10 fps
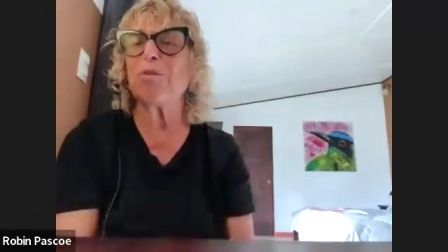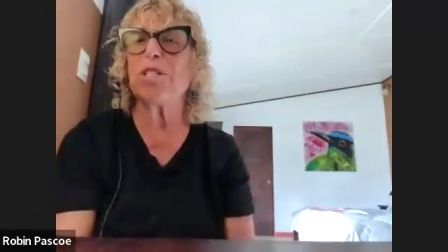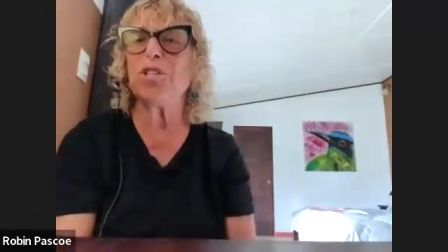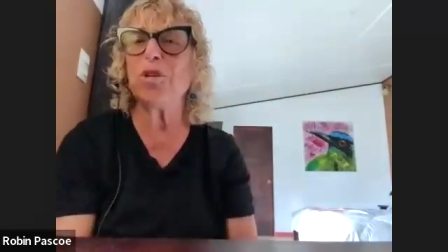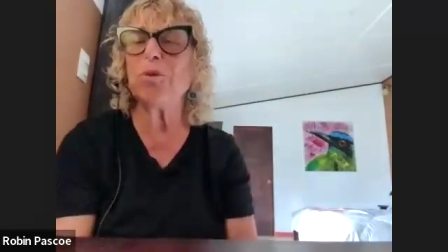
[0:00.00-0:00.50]

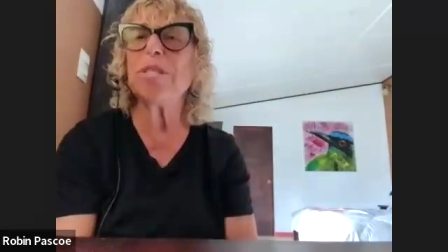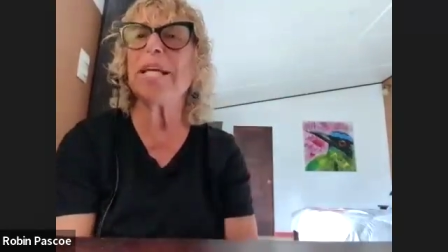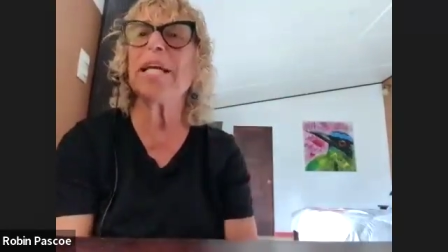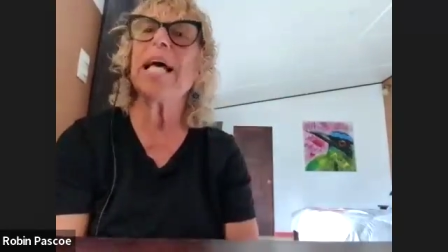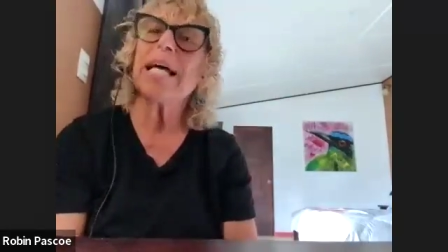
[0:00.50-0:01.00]
was
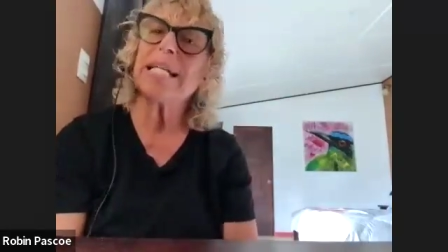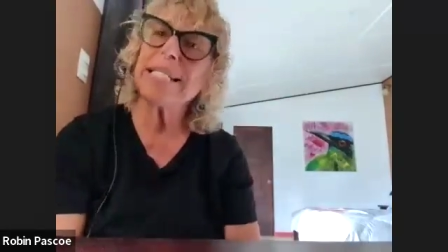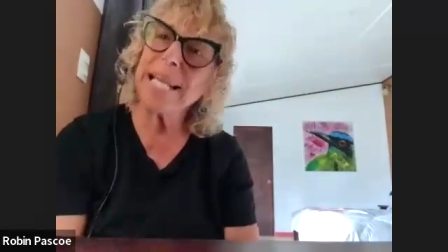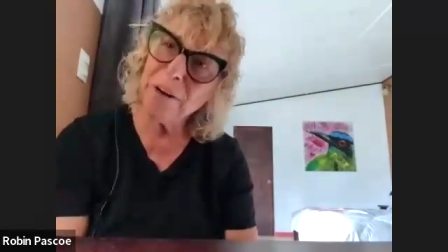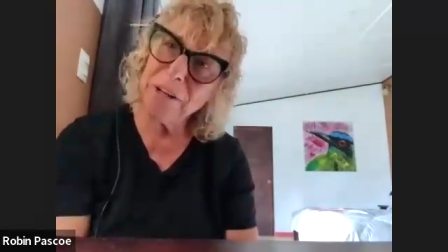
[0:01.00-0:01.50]
using
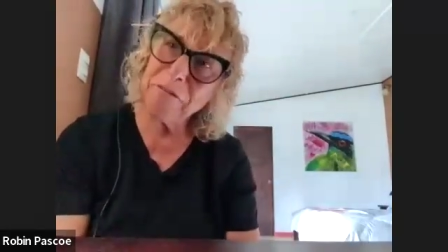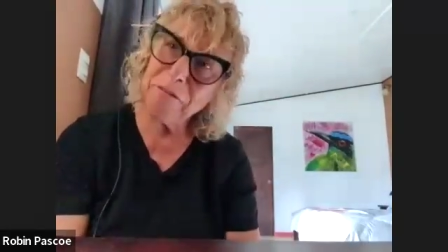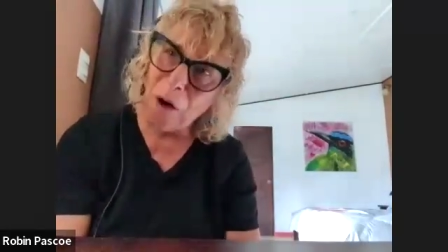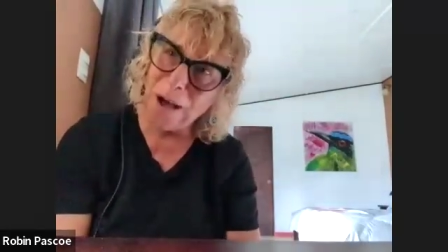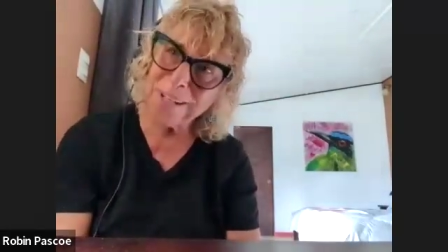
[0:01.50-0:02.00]
Terry
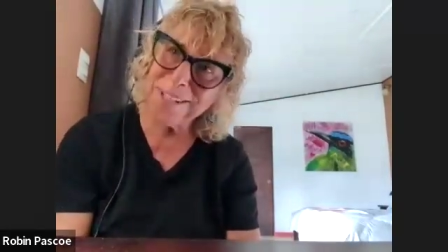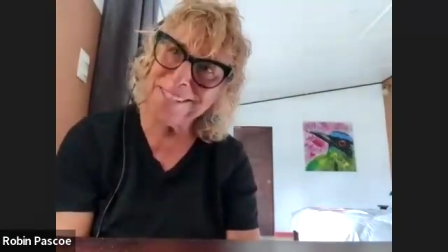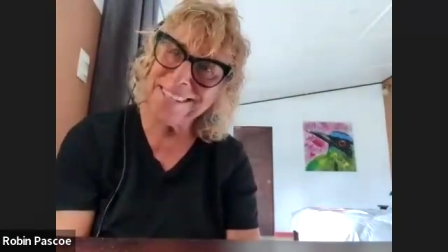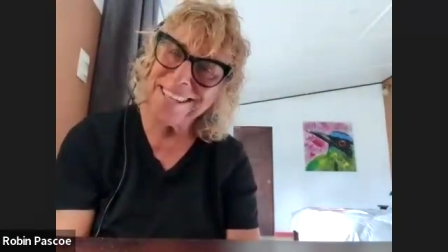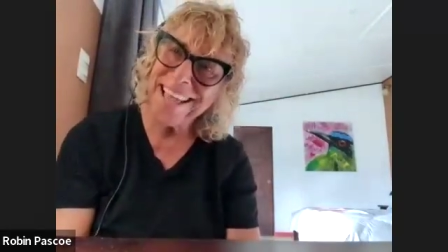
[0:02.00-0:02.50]
Fox
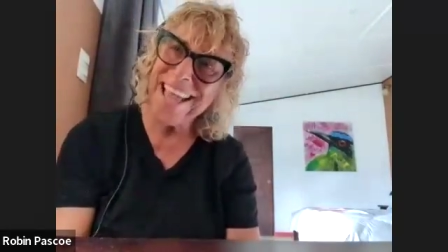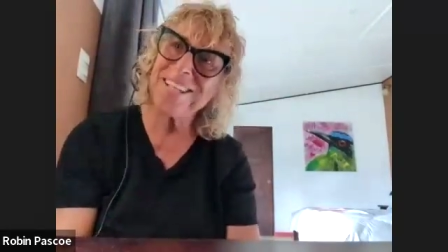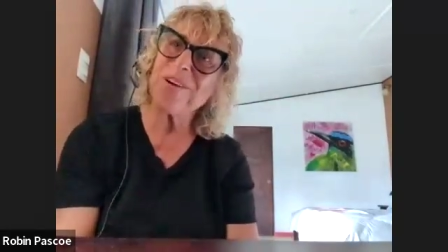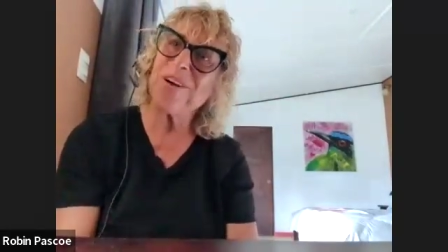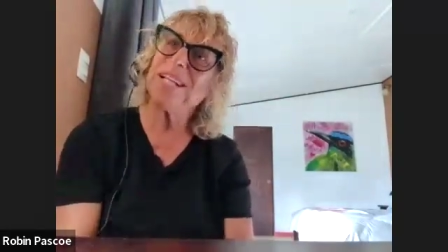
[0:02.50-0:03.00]
as